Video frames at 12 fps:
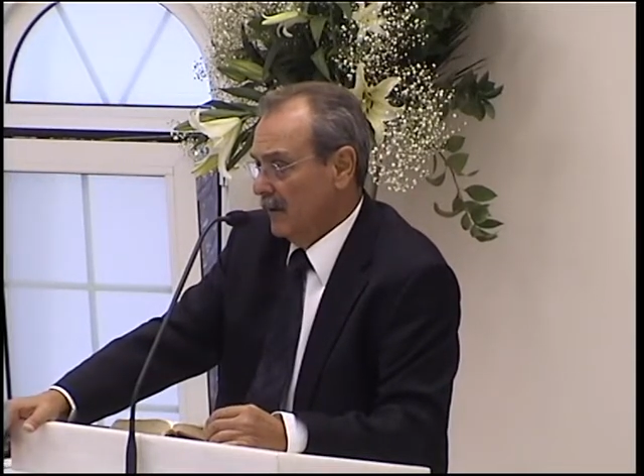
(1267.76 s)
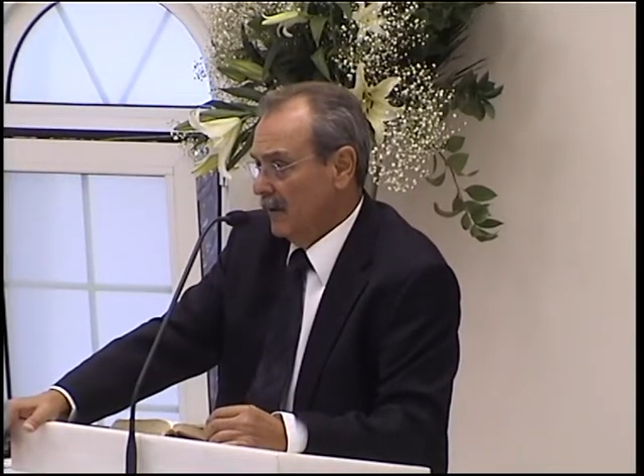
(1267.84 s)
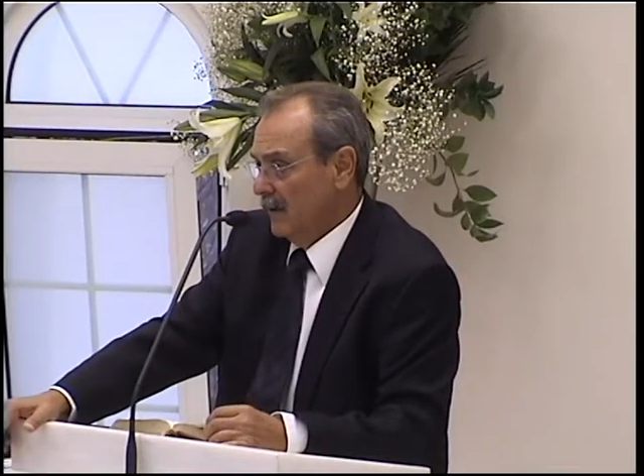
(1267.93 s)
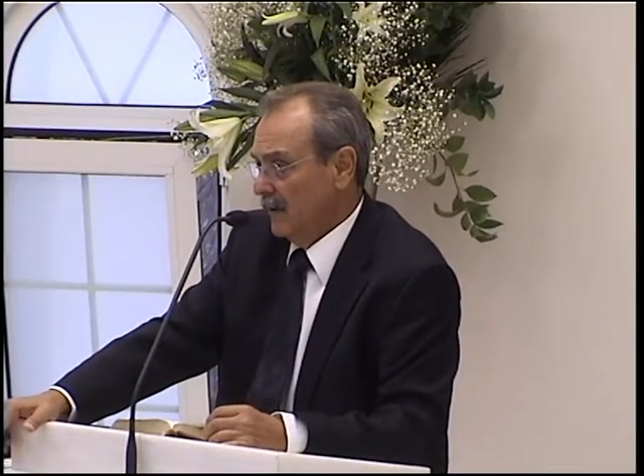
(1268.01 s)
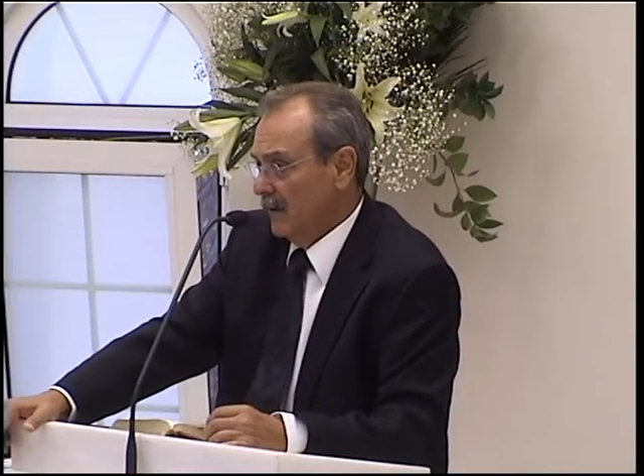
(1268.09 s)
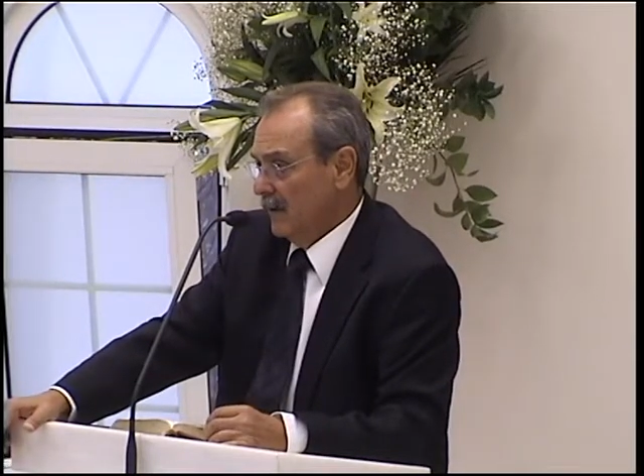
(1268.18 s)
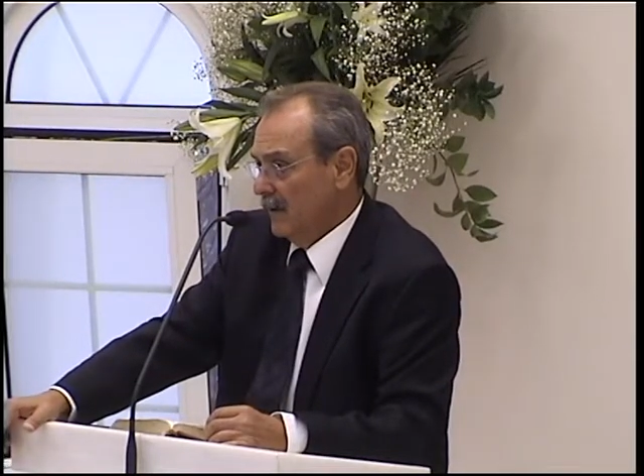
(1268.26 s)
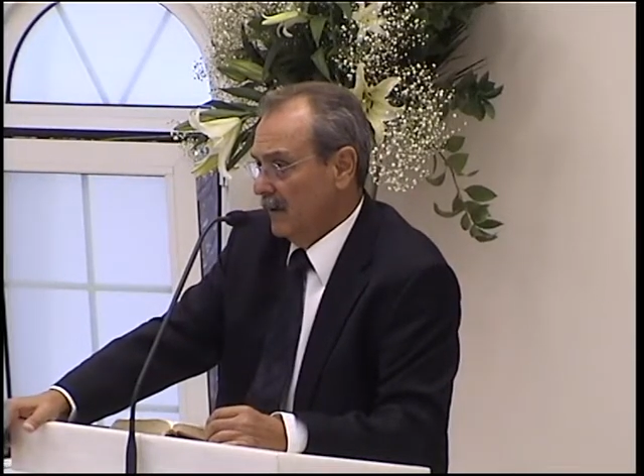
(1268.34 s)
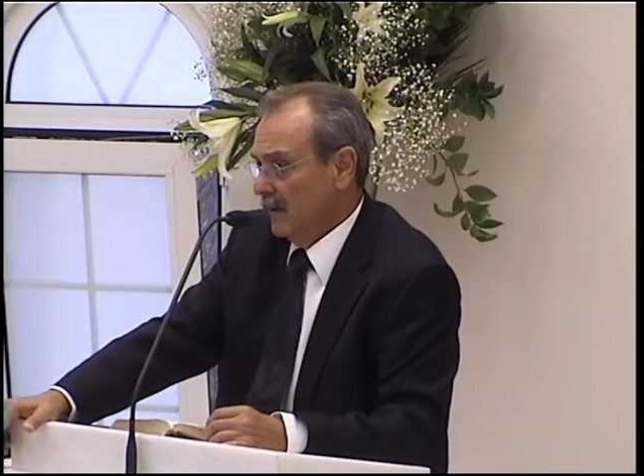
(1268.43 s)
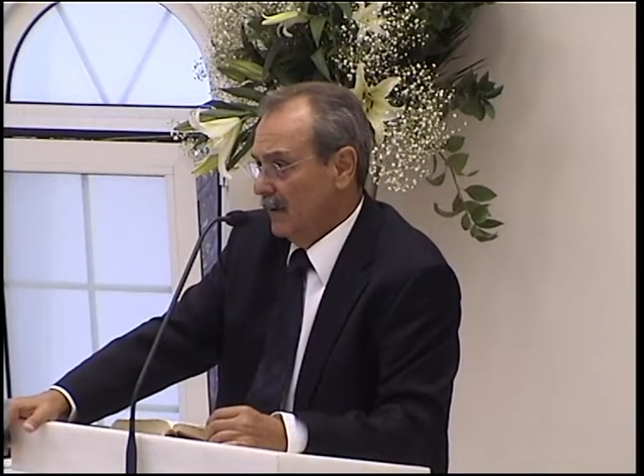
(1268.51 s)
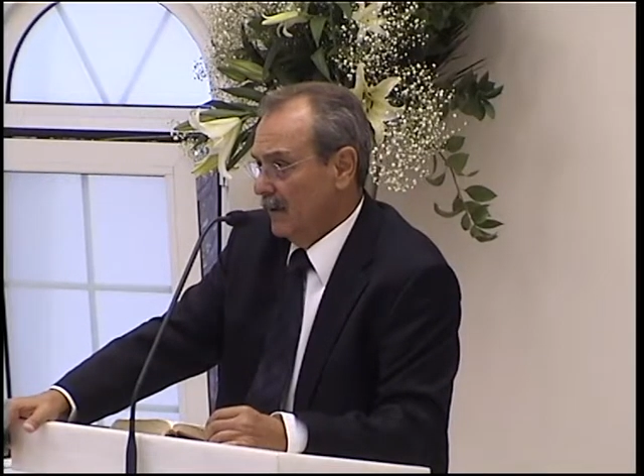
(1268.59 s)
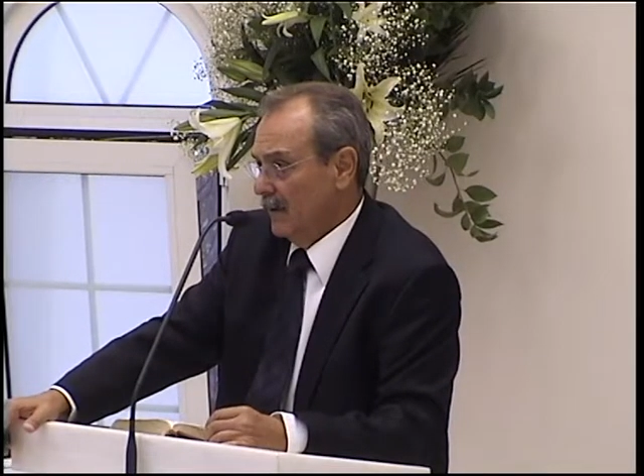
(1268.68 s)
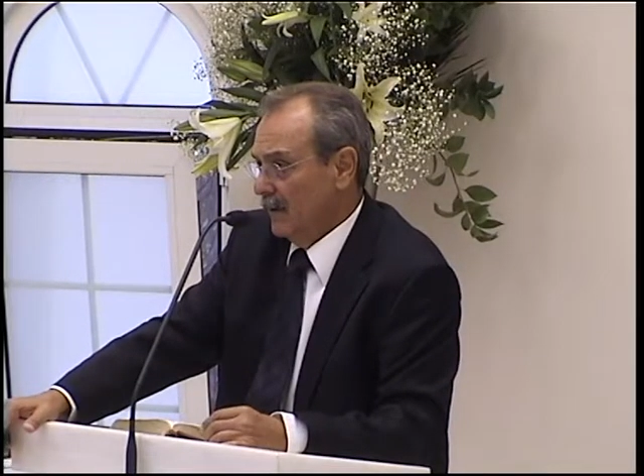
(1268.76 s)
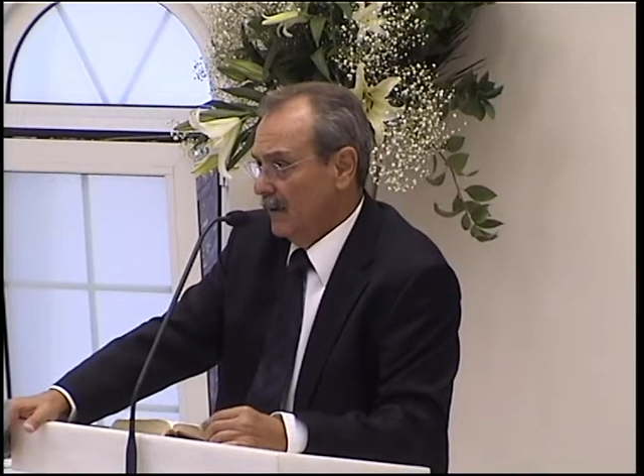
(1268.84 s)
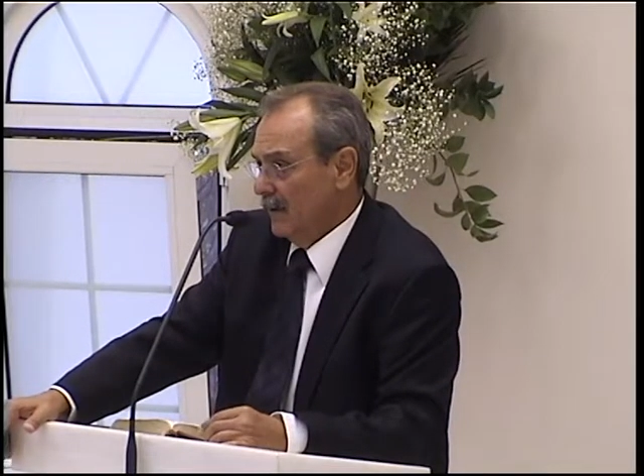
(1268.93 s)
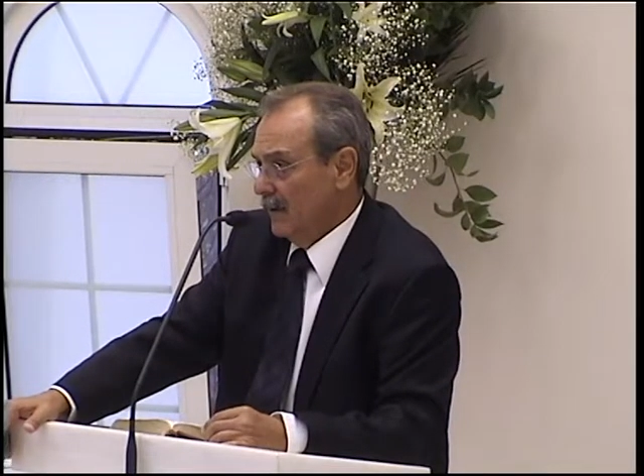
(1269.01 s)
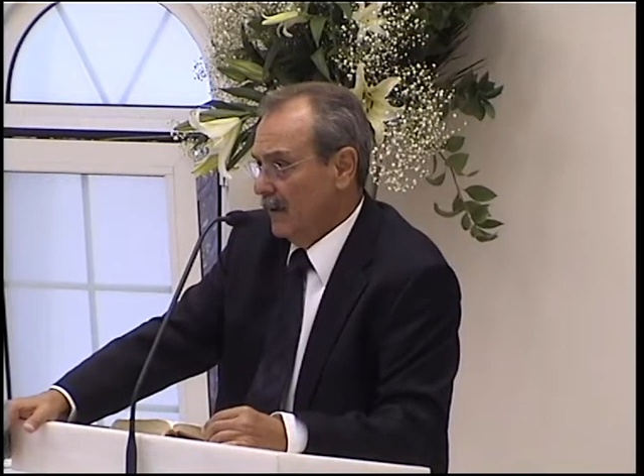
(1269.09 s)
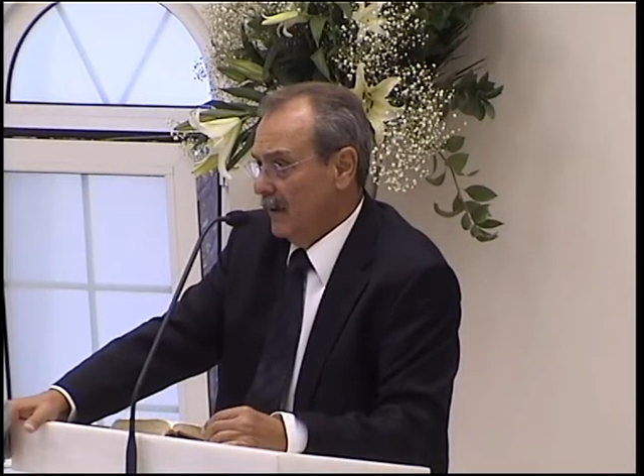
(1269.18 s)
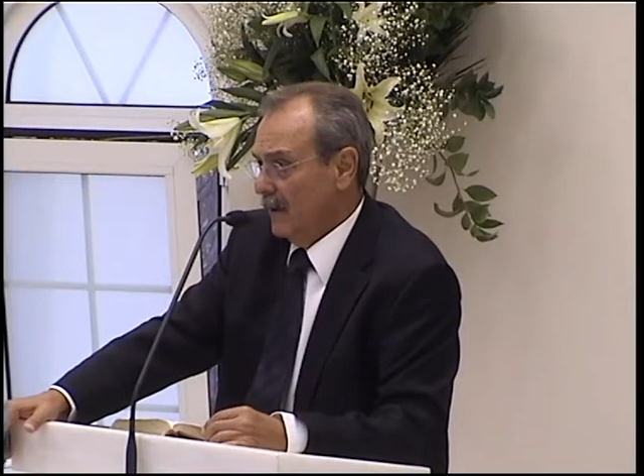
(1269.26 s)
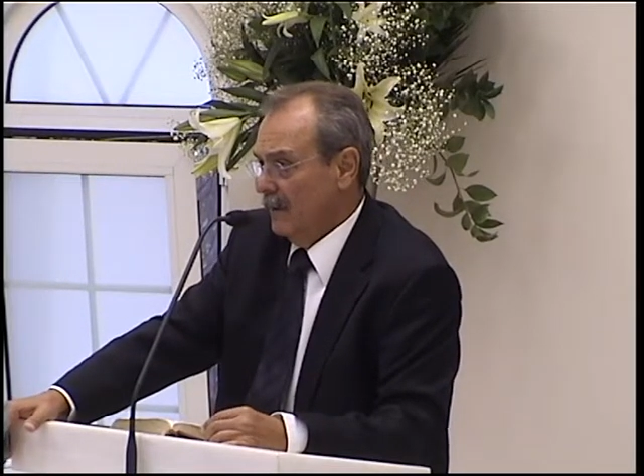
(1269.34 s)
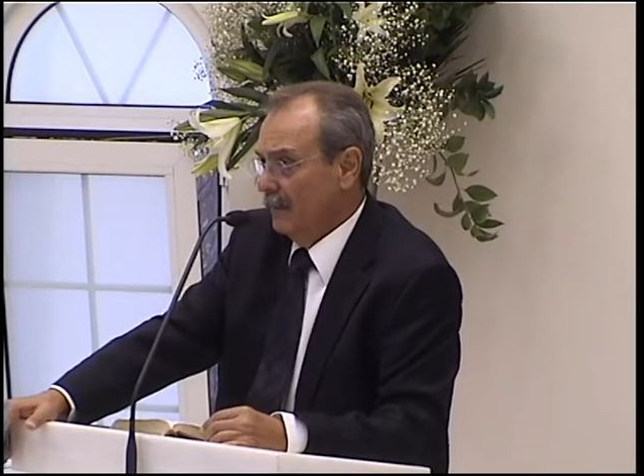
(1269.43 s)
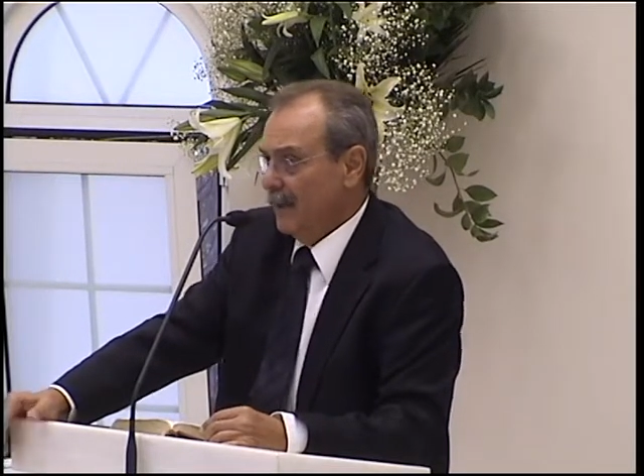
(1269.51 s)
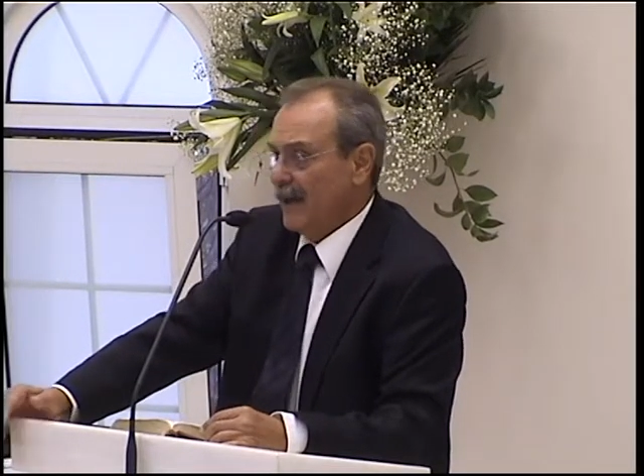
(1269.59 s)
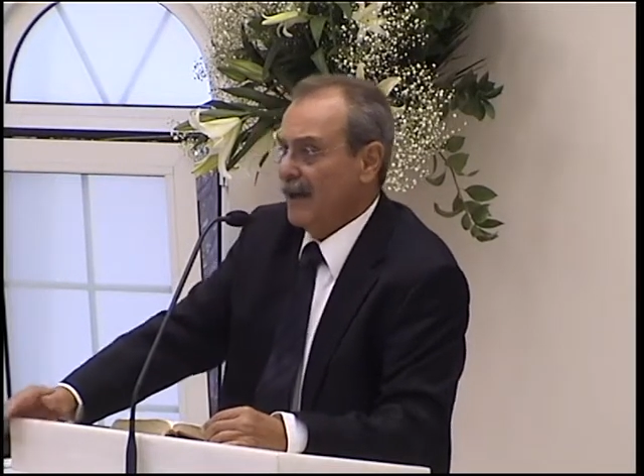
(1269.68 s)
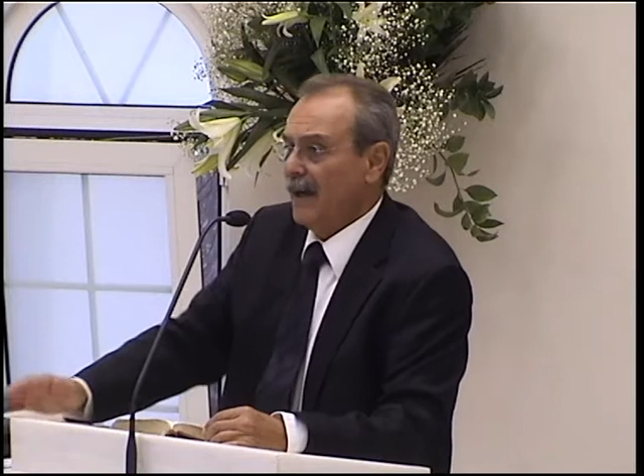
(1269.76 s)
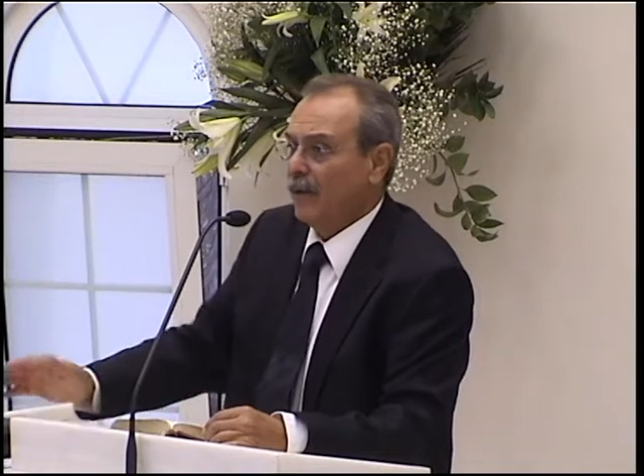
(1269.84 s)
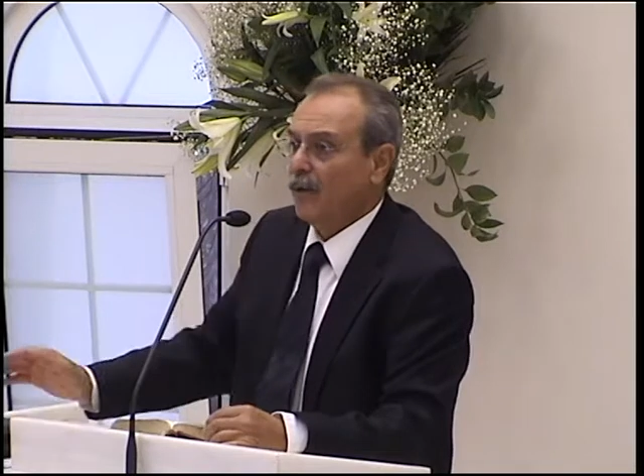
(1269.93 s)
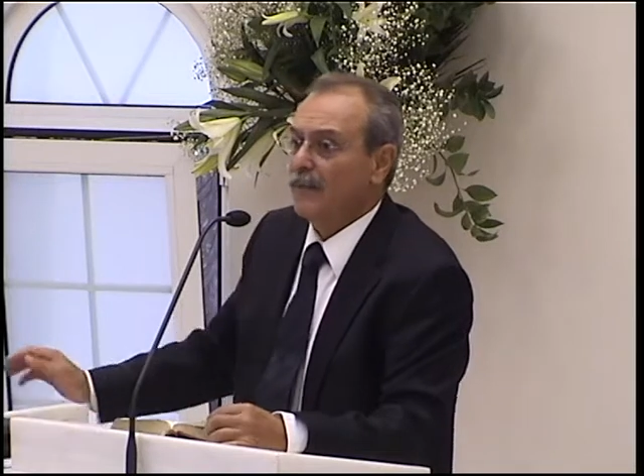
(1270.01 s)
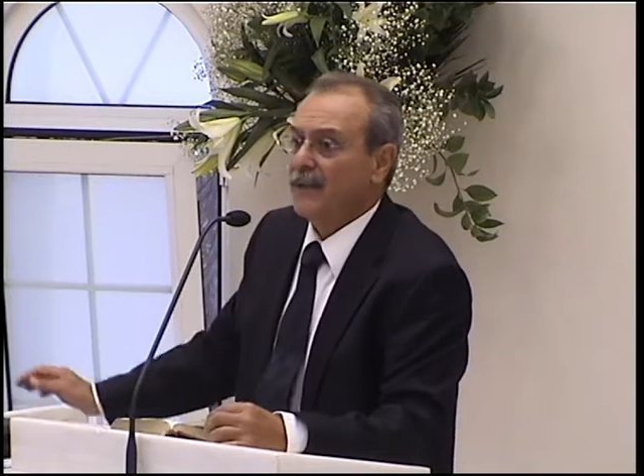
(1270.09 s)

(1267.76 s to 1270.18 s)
It's the Lord's. It is not our battle,